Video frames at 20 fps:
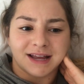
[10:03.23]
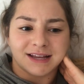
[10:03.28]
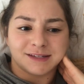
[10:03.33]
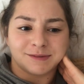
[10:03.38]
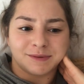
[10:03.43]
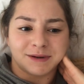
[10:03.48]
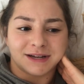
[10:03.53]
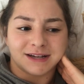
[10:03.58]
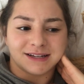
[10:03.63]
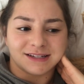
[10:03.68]

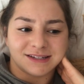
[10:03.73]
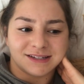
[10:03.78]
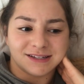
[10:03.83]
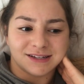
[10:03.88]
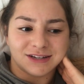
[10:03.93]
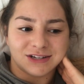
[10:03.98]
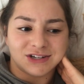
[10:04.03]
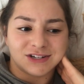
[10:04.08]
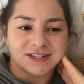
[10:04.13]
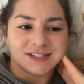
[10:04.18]
guess because
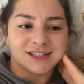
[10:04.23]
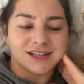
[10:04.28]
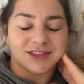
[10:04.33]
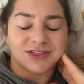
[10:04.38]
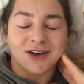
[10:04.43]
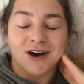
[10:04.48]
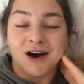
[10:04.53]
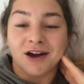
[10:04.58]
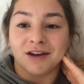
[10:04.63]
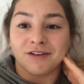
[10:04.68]
just the
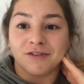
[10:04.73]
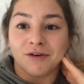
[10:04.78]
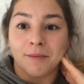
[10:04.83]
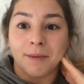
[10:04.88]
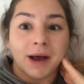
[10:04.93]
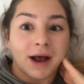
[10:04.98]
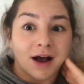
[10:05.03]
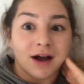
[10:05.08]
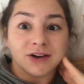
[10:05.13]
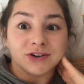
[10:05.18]
thought of, oh
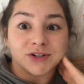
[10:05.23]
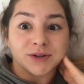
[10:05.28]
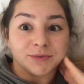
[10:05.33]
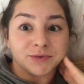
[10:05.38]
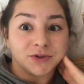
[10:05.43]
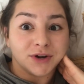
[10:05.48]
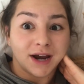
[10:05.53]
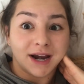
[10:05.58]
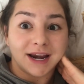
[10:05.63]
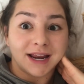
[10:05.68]
my gosh,
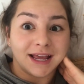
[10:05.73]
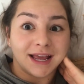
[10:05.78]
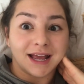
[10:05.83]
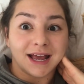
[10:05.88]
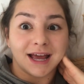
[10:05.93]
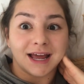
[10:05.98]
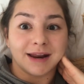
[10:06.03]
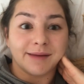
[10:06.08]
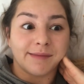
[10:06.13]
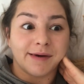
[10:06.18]
I'm training
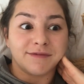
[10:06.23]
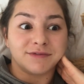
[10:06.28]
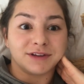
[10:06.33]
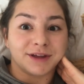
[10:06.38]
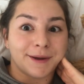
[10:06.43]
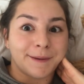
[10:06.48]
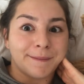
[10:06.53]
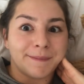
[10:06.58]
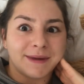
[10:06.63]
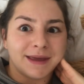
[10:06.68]
again, I'm going to have
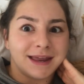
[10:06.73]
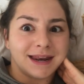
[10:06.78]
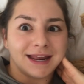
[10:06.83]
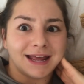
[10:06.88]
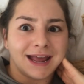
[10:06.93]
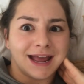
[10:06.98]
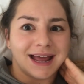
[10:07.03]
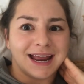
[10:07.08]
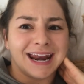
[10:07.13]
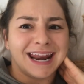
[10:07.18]
to compete
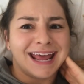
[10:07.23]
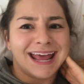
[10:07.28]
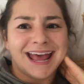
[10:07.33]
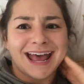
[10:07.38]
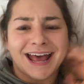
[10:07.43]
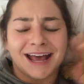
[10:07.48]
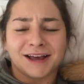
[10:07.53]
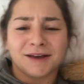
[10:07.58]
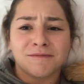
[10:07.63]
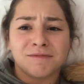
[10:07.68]
again,
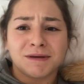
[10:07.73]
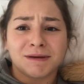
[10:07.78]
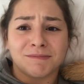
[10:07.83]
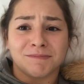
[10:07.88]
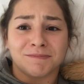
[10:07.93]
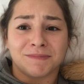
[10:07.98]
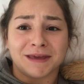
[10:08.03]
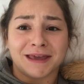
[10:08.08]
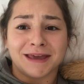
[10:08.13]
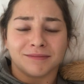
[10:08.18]
and
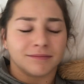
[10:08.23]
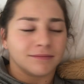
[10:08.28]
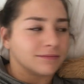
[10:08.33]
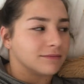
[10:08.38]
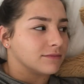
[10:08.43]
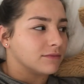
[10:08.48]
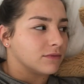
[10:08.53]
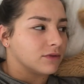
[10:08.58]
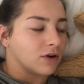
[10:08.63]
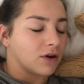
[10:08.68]
compete being
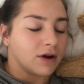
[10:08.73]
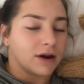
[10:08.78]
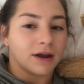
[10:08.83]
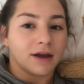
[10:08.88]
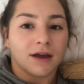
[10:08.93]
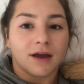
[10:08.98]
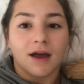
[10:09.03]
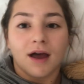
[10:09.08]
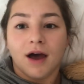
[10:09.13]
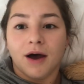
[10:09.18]
Sorry.
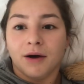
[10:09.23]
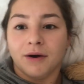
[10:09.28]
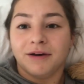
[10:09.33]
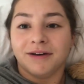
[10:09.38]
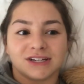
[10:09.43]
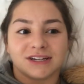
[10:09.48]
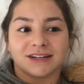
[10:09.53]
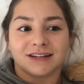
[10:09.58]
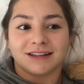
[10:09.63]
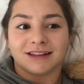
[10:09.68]

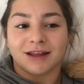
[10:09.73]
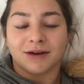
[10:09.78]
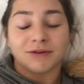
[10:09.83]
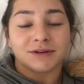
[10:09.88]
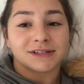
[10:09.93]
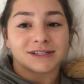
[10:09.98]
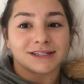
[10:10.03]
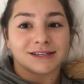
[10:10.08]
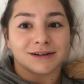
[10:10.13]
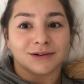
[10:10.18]
That
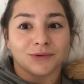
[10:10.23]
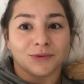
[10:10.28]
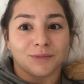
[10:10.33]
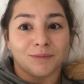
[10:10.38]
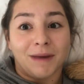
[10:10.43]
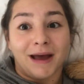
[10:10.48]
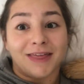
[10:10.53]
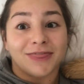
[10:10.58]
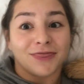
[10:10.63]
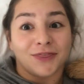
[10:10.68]
was
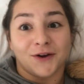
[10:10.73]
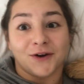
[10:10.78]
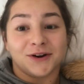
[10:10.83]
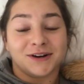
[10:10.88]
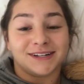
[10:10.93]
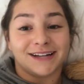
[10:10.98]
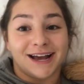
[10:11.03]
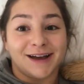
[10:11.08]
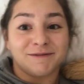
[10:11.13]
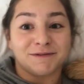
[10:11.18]
my
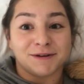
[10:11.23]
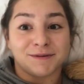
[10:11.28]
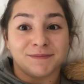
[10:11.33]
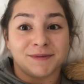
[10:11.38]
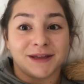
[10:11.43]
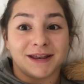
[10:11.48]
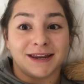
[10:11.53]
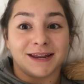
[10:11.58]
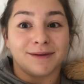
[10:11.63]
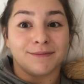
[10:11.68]
third time
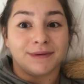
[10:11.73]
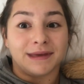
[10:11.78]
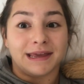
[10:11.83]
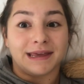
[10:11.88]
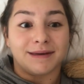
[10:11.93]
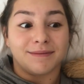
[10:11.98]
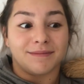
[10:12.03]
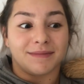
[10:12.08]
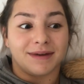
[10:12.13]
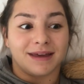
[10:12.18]
competing
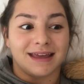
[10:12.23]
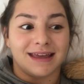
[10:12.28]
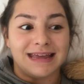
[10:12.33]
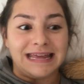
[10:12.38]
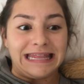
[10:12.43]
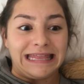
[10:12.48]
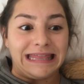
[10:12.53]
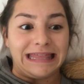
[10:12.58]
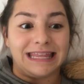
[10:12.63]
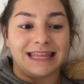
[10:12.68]
beam
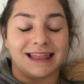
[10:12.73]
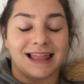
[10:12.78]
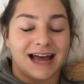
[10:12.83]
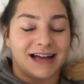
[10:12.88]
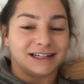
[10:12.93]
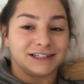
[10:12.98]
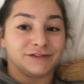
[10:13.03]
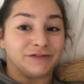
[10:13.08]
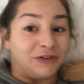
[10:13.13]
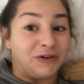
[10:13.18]
in the
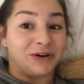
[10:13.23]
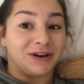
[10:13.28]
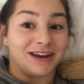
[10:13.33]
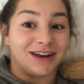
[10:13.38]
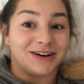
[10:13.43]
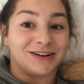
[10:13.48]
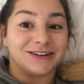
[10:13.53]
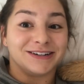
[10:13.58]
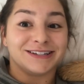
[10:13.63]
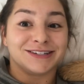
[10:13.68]
last 4
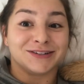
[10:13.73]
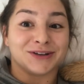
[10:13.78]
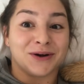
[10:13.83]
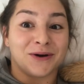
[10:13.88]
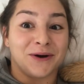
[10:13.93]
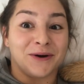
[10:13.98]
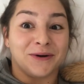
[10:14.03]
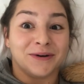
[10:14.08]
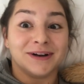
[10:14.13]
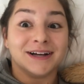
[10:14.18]
years.
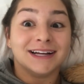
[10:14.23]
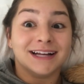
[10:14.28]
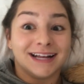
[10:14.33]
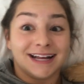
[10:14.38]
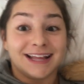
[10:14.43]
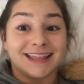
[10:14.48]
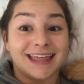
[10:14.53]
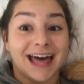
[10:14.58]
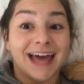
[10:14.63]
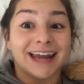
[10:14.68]
So
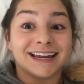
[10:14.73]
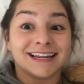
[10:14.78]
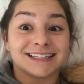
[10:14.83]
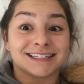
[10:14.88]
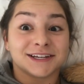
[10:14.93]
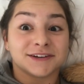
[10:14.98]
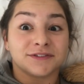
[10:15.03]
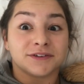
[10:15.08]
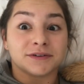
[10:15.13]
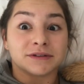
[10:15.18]
that in
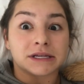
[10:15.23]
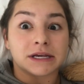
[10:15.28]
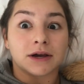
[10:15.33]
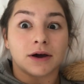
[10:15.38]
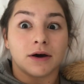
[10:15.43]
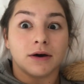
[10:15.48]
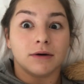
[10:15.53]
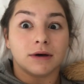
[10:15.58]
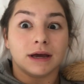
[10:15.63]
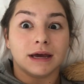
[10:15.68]
itself, I was like,
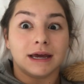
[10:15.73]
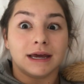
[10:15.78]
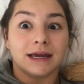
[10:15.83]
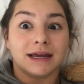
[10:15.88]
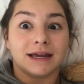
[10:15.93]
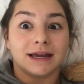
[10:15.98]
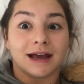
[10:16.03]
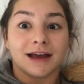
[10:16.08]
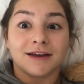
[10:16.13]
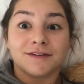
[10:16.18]

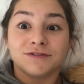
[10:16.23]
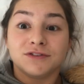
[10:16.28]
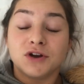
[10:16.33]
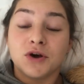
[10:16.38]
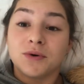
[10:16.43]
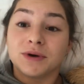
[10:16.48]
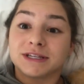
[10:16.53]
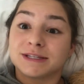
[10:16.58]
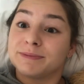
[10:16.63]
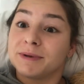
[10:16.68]
okay, I have
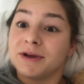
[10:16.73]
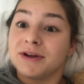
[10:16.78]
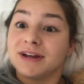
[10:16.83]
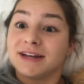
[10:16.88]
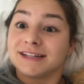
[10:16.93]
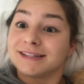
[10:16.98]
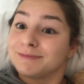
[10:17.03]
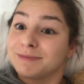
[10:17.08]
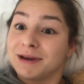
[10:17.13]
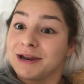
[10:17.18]
no
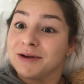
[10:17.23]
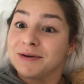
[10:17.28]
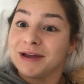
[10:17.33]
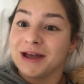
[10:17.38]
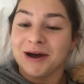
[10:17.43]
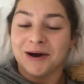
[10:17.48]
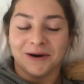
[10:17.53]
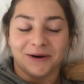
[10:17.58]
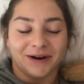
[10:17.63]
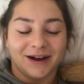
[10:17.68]
experience, but here we
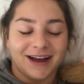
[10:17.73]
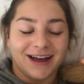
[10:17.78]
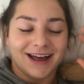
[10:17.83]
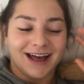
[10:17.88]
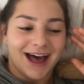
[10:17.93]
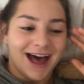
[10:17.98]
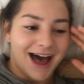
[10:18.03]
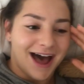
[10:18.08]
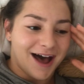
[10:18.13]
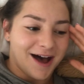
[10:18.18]
go.
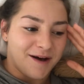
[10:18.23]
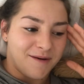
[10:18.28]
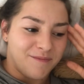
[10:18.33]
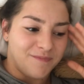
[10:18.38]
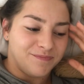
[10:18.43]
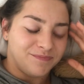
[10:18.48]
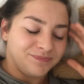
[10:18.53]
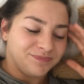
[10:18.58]
But